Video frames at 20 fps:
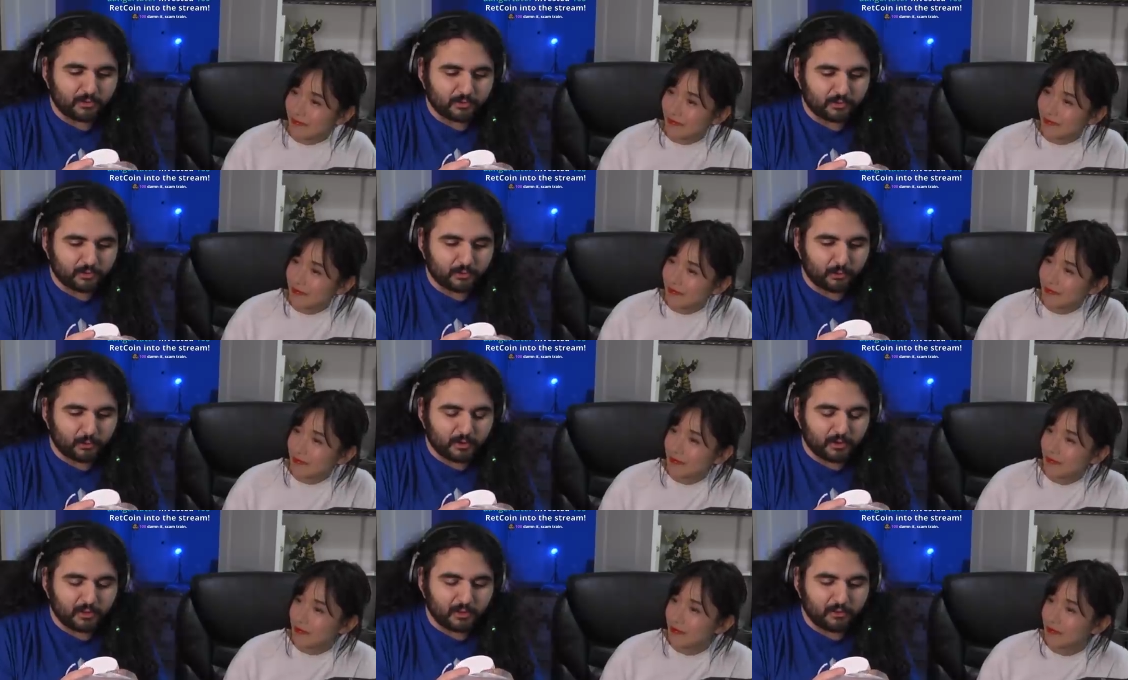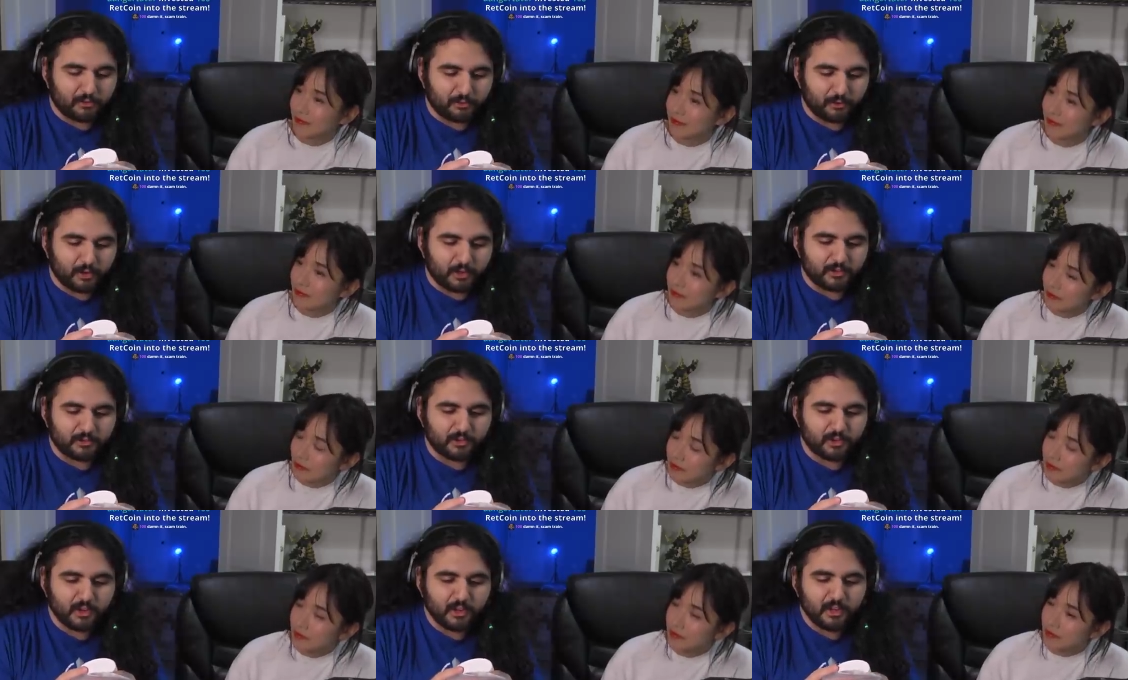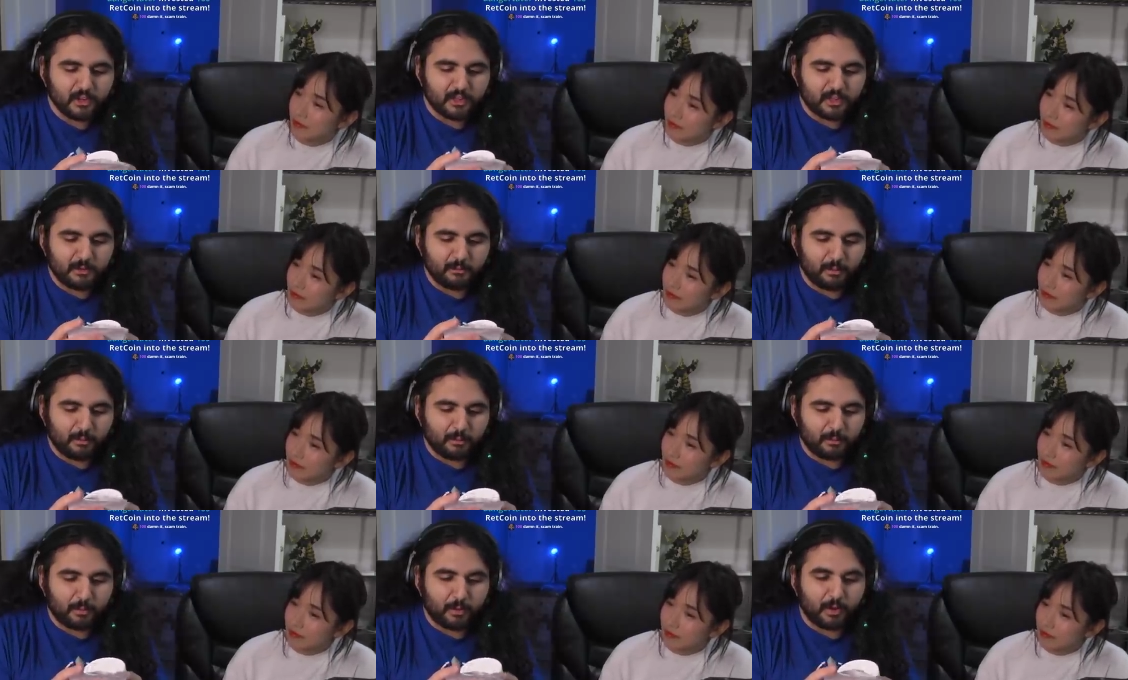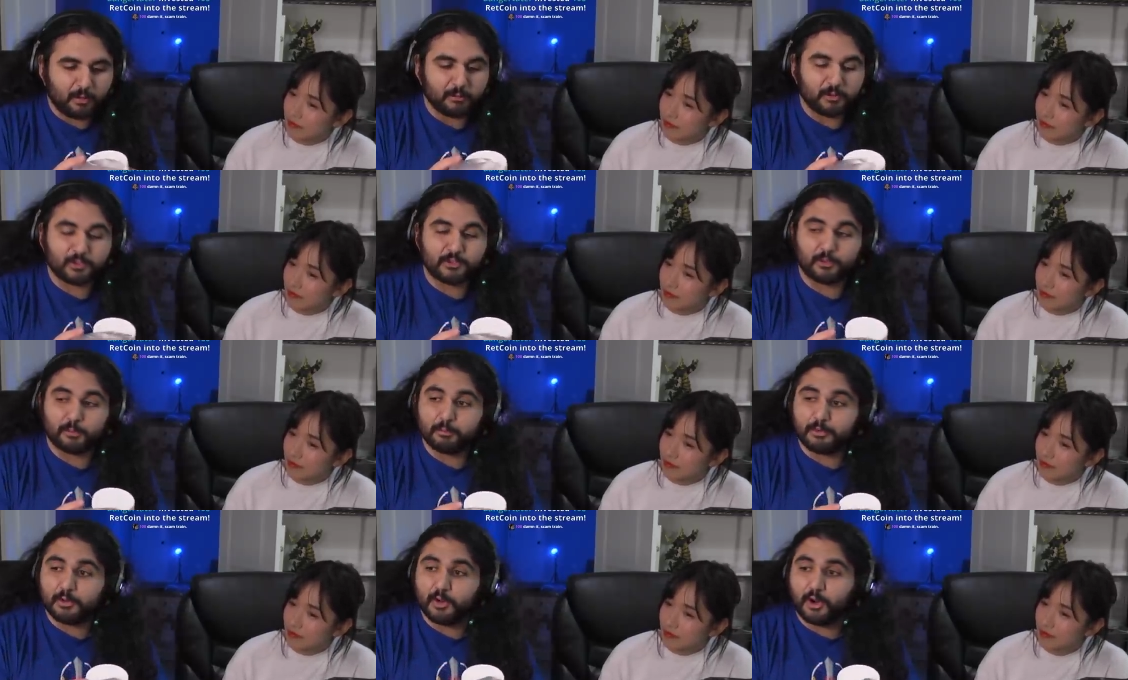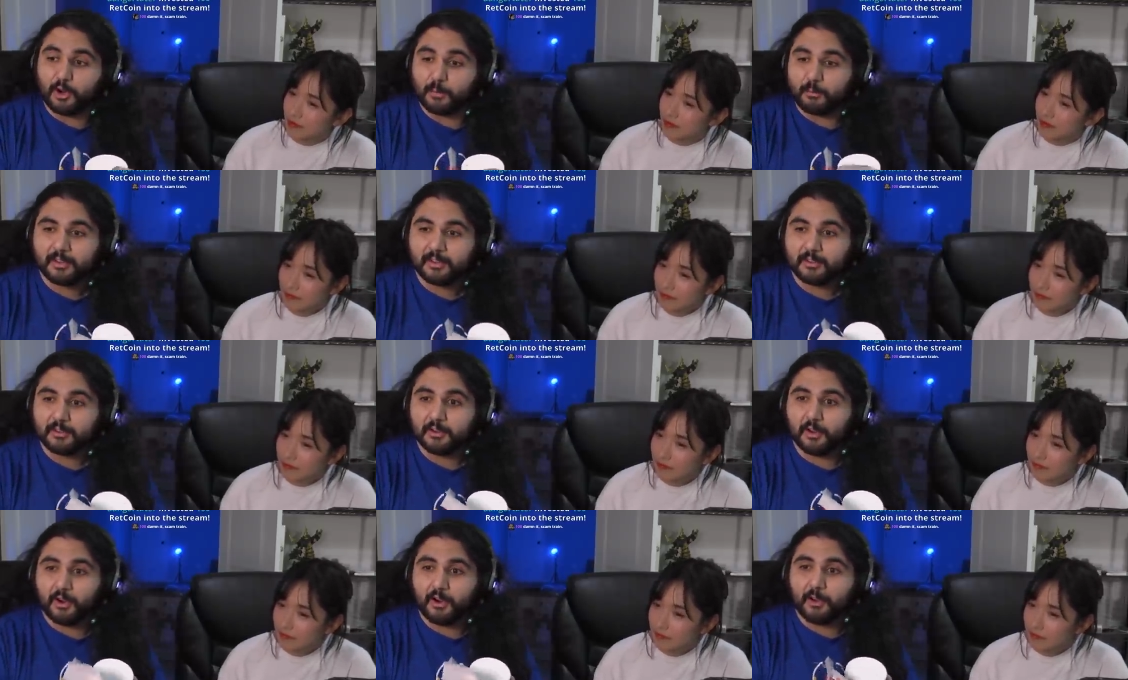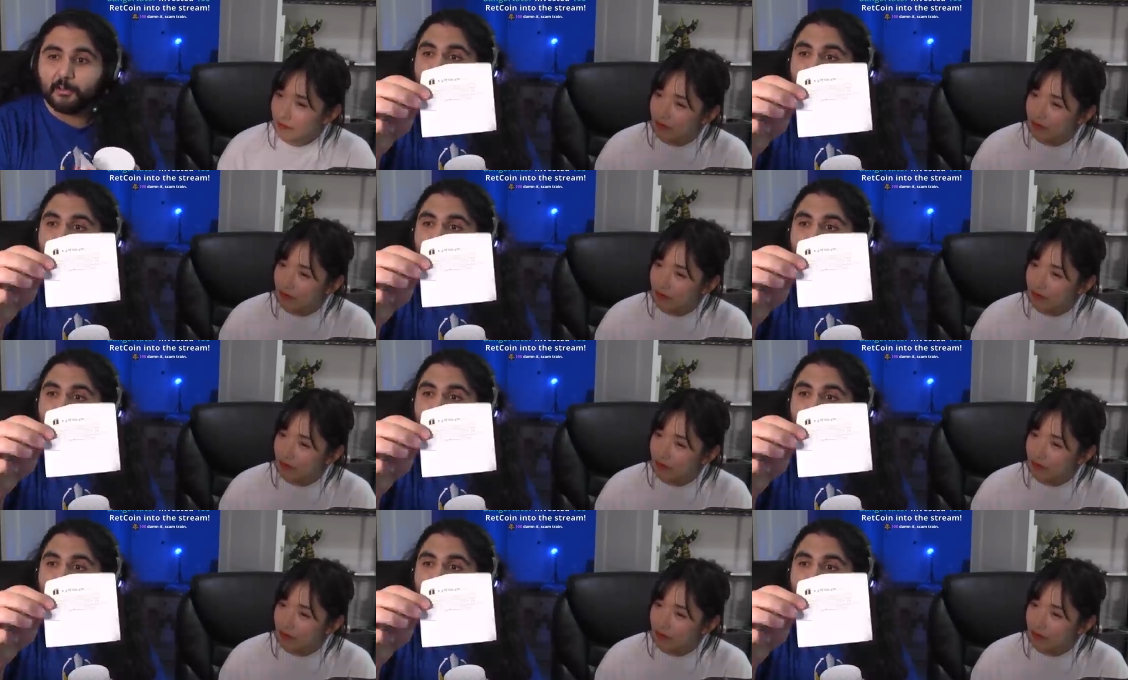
Speaker 1: store it in the fridge. Keep up the pump. This is from Nerp. Nerp.